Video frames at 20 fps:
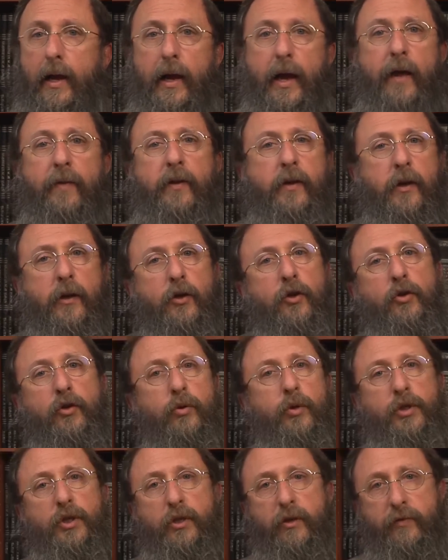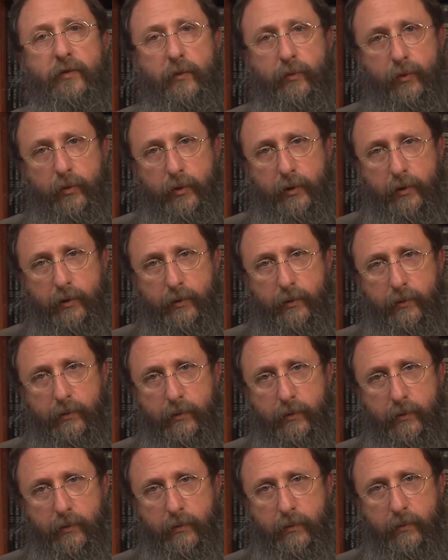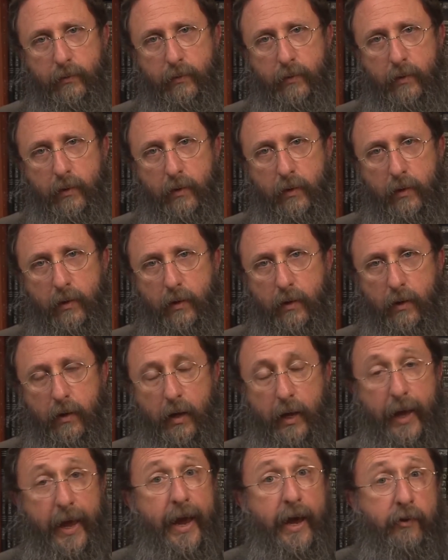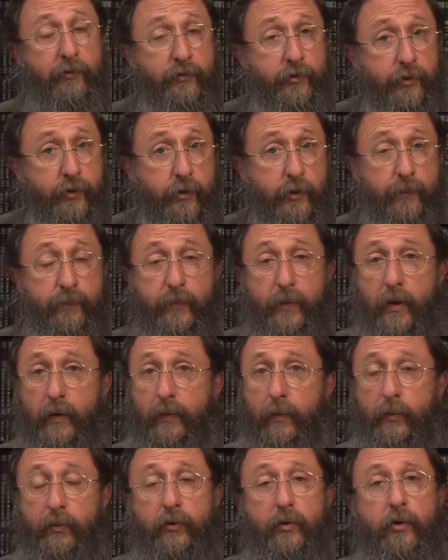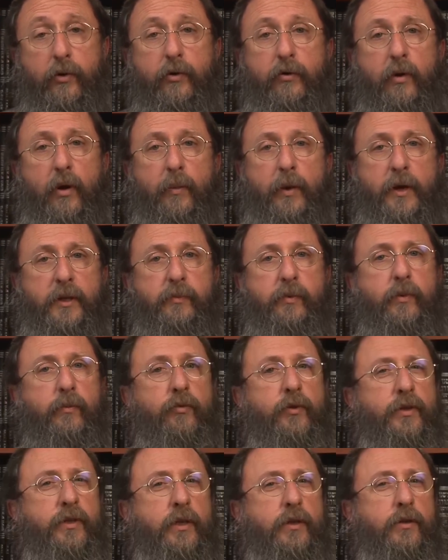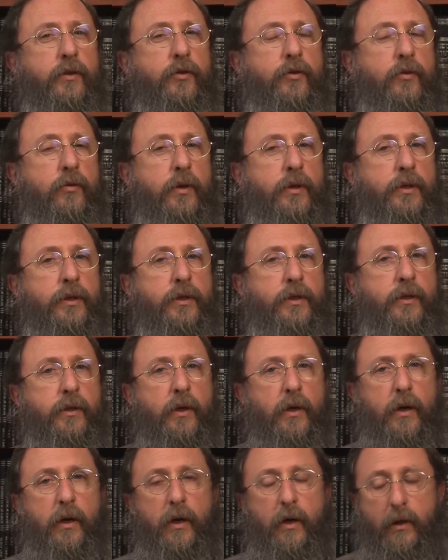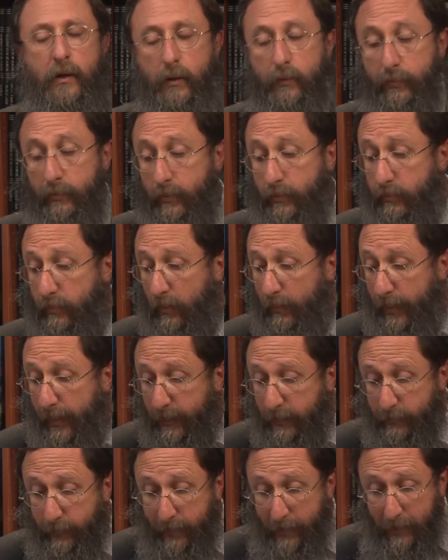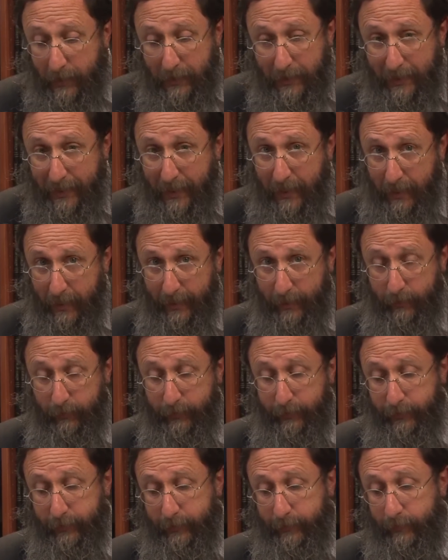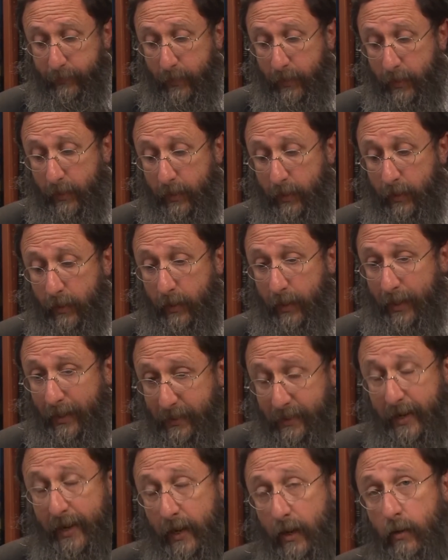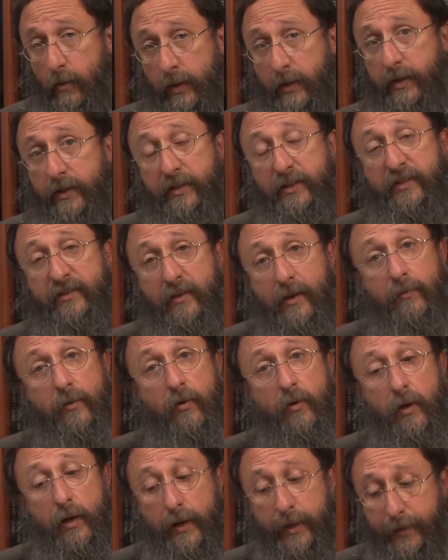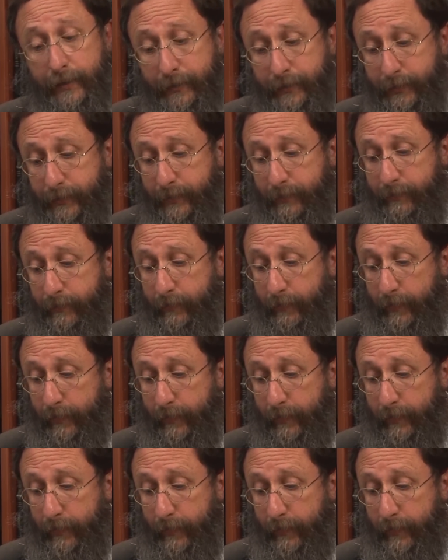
at the conclusion of the book, after the program has been presented to us, the program has been laid out, and now it is summarized,